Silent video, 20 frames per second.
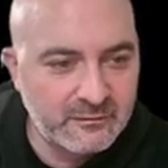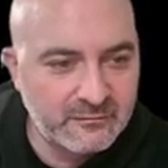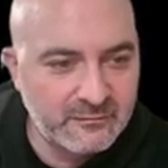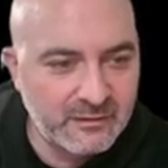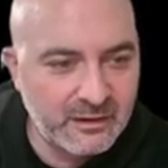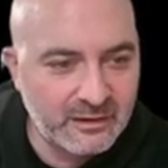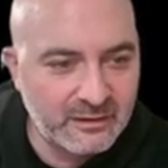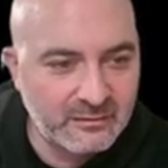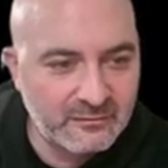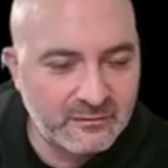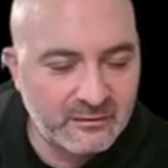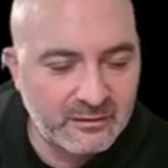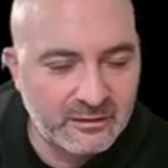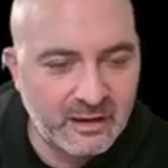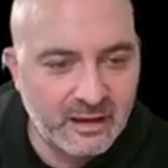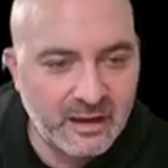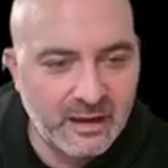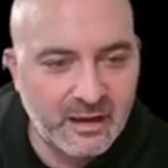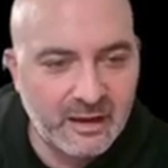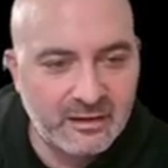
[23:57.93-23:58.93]
Continue.
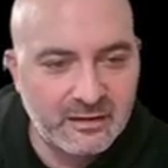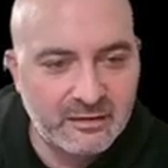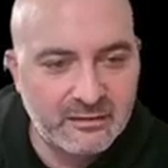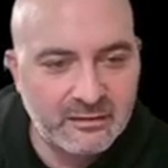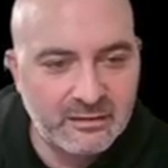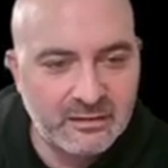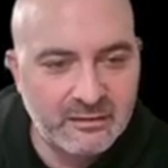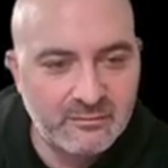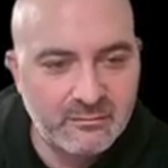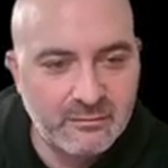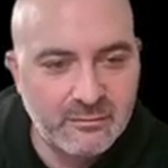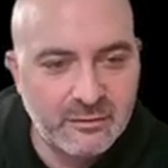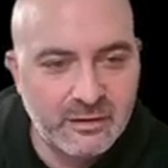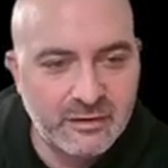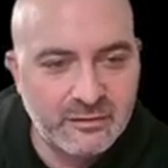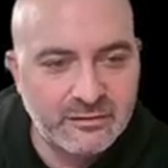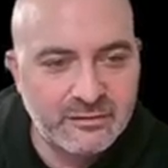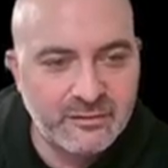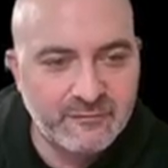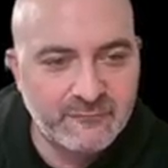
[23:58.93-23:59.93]
Yeah, he
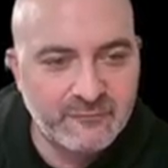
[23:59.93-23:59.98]
missed the